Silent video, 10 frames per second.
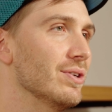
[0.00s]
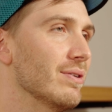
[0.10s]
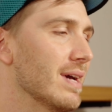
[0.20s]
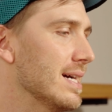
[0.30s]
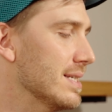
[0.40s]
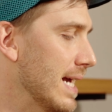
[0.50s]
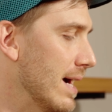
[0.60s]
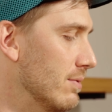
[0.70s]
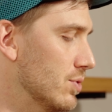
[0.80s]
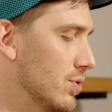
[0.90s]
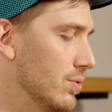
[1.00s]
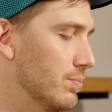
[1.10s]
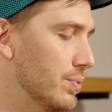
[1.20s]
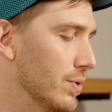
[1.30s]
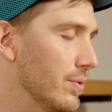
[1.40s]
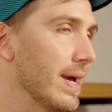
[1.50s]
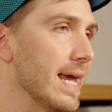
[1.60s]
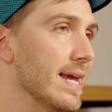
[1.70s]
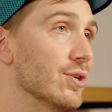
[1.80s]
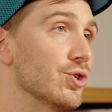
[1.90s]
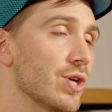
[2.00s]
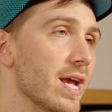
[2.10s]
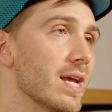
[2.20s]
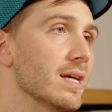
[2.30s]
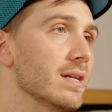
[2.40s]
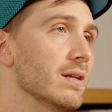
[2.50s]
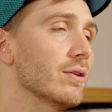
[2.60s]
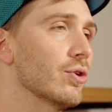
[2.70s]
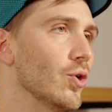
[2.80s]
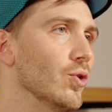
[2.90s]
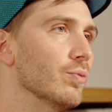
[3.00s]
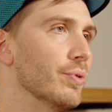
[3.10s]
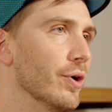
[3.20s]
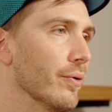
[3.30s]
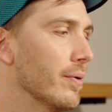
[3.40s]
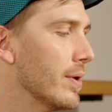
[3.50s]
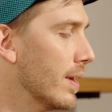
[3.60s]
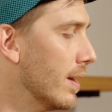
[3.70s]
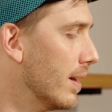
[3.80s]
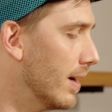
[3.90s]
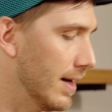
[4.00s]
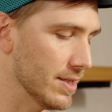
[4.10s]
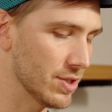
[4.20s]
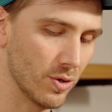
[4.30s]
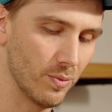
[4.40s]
you guys how to brew a shaken cold brew. So